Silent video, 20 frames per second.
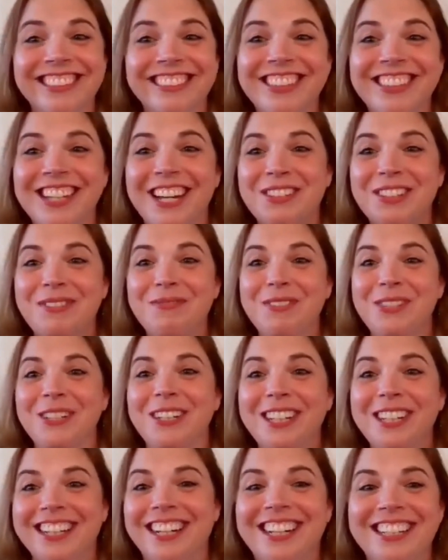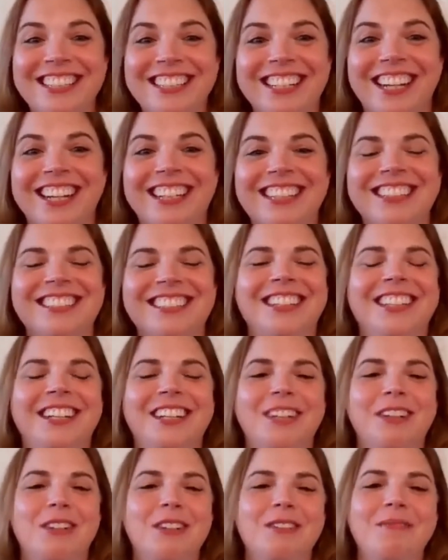We have spirit contact.
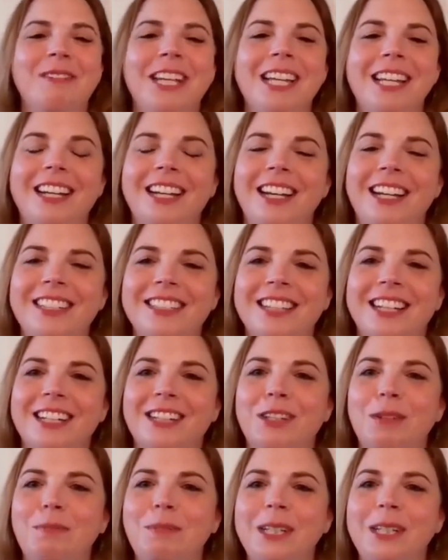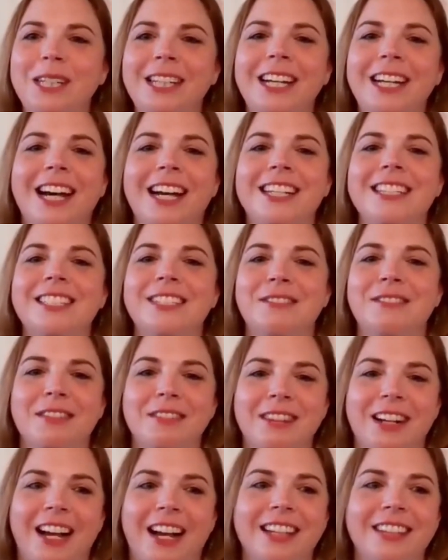We've made contact. The big guys have
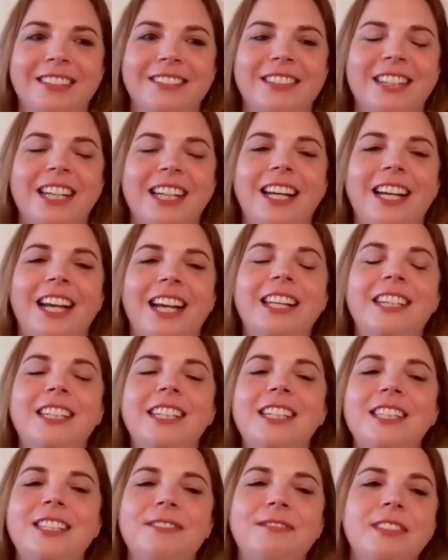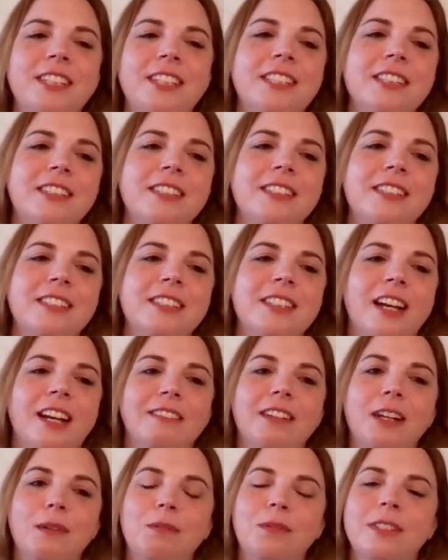arrived. And these figures
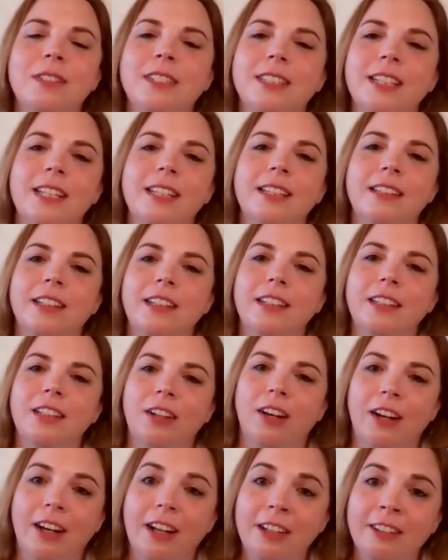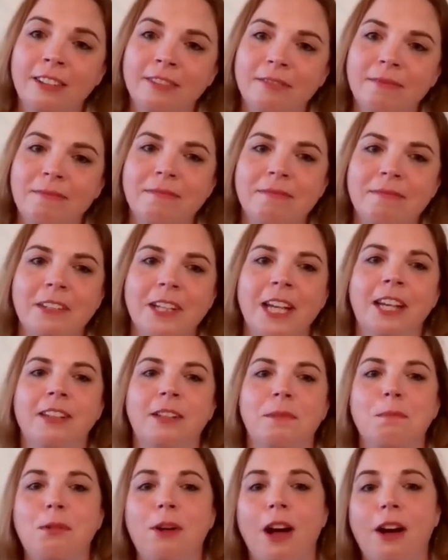represent the law and
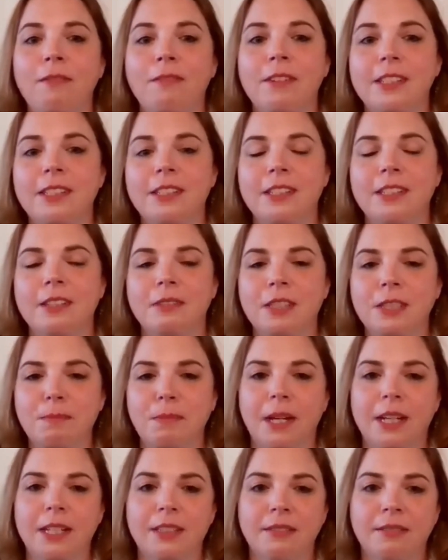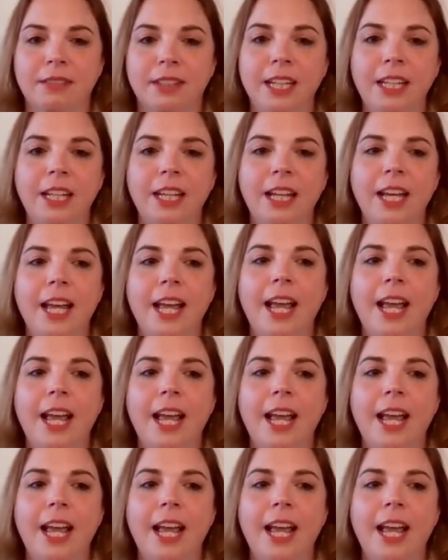the prophets, respectively.